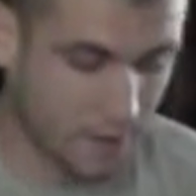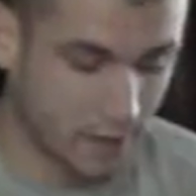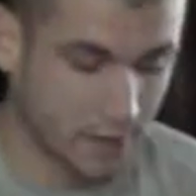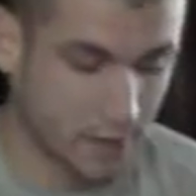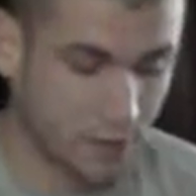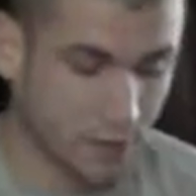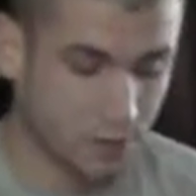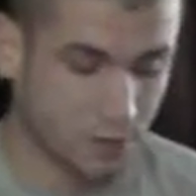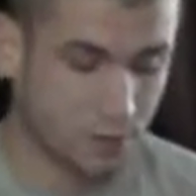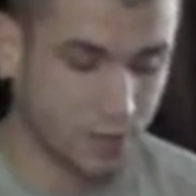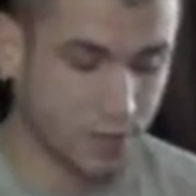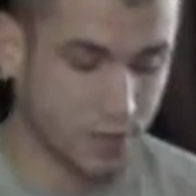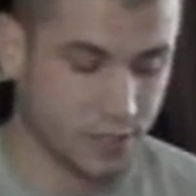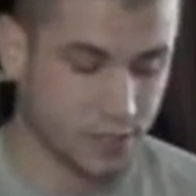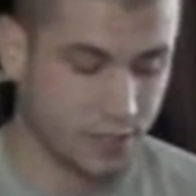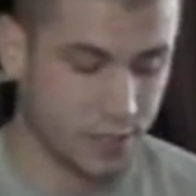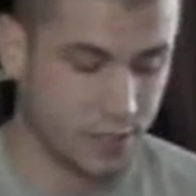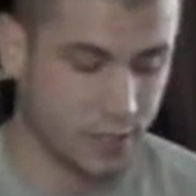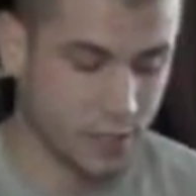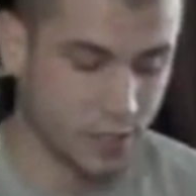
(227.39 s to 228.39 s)
Another
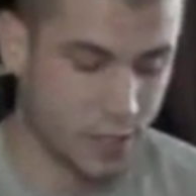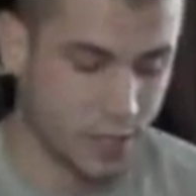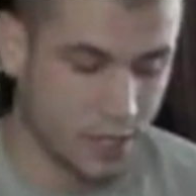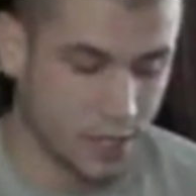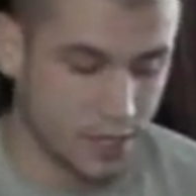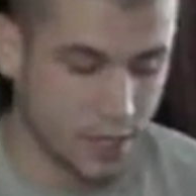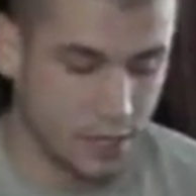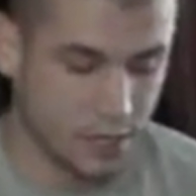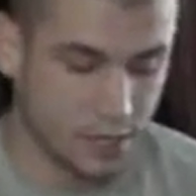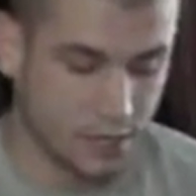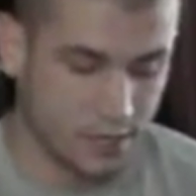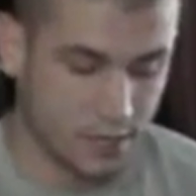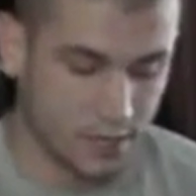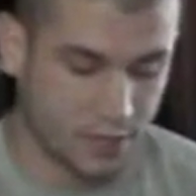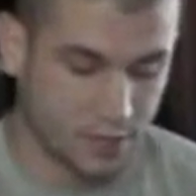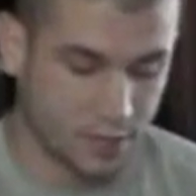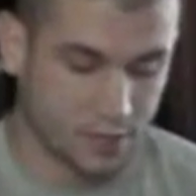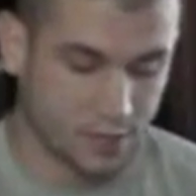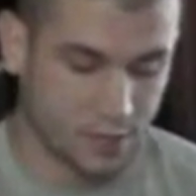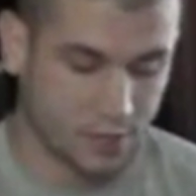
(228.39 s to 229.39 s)
risk
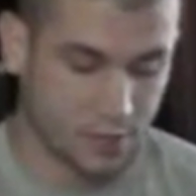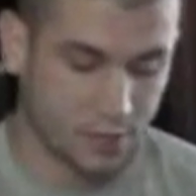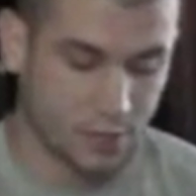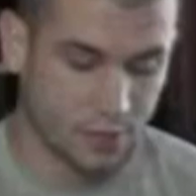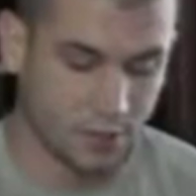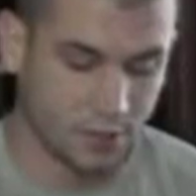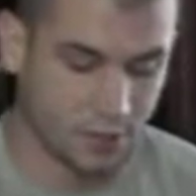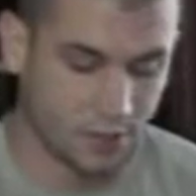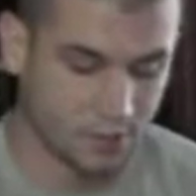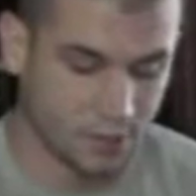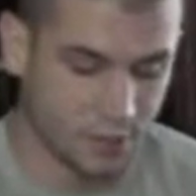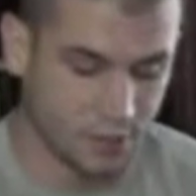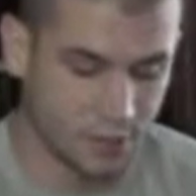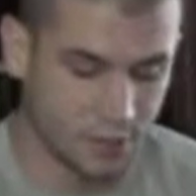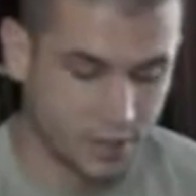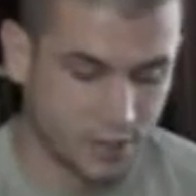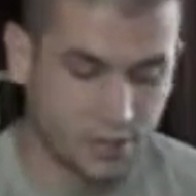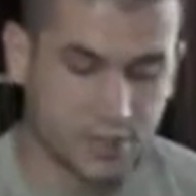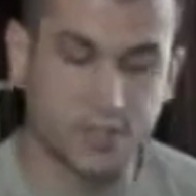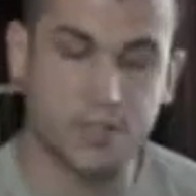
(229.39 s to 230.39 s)
that is attributed to
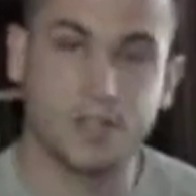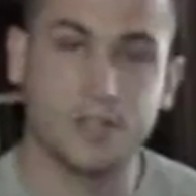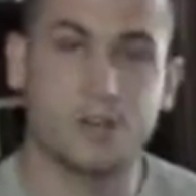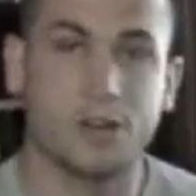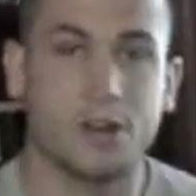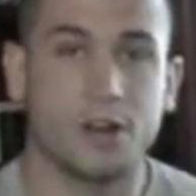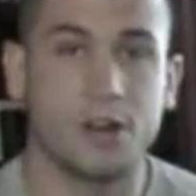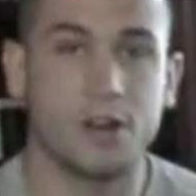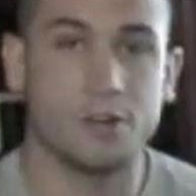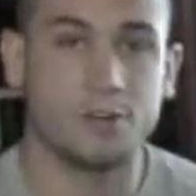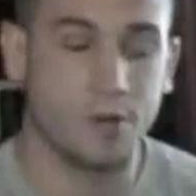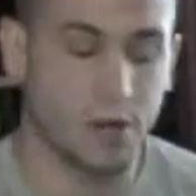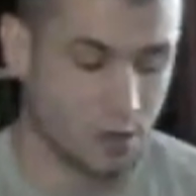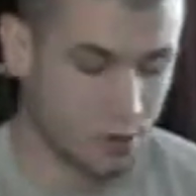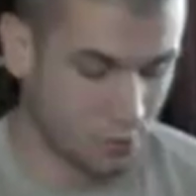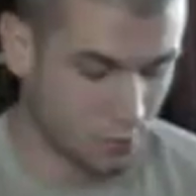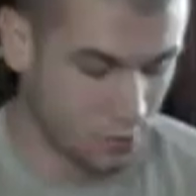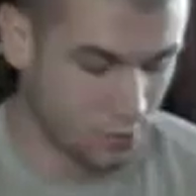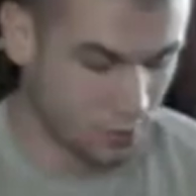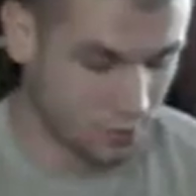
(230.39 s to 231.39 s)
media is cigarette and
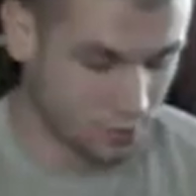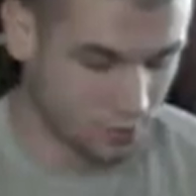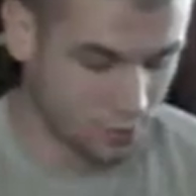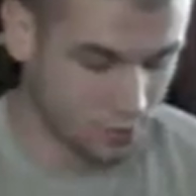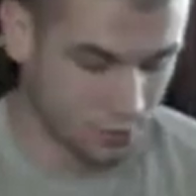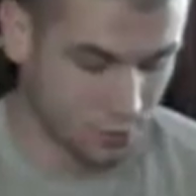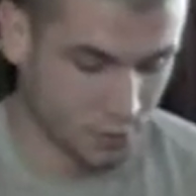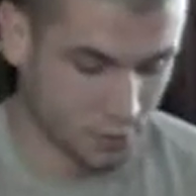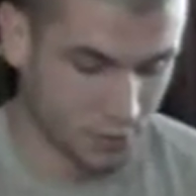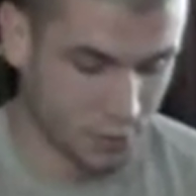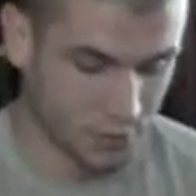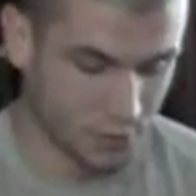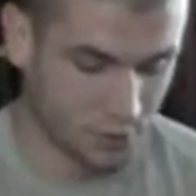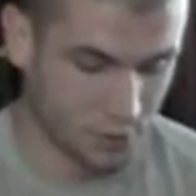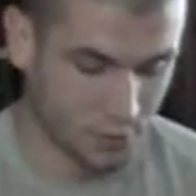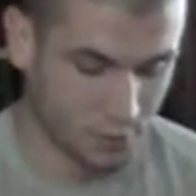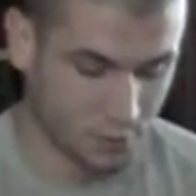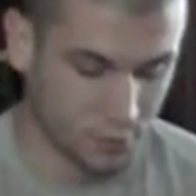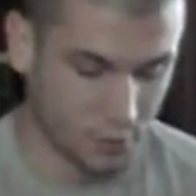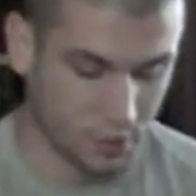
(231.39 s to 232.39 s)
marijuana
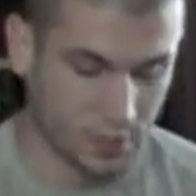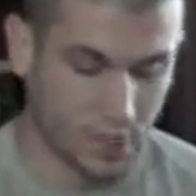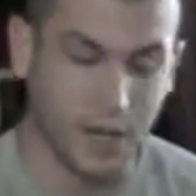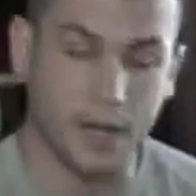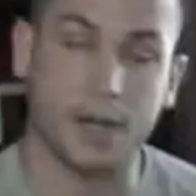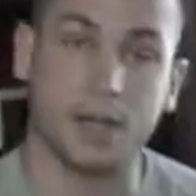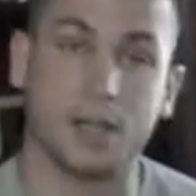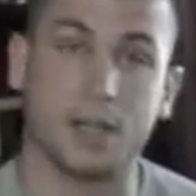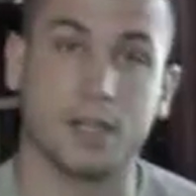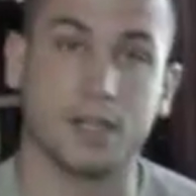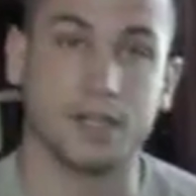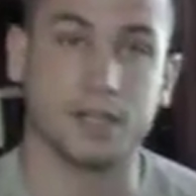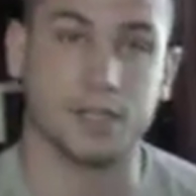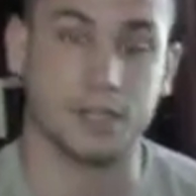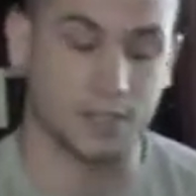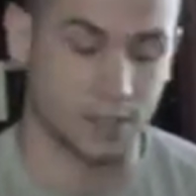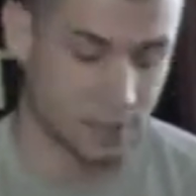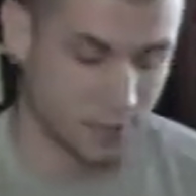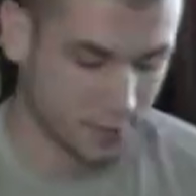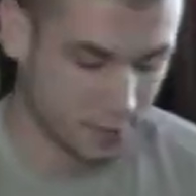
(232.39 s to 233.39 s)
smoking among
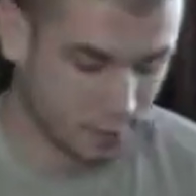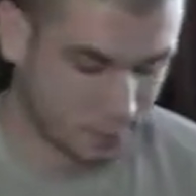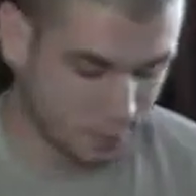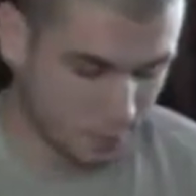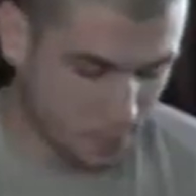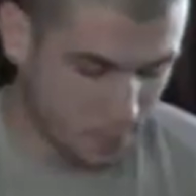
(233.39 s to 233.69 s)
adolescents.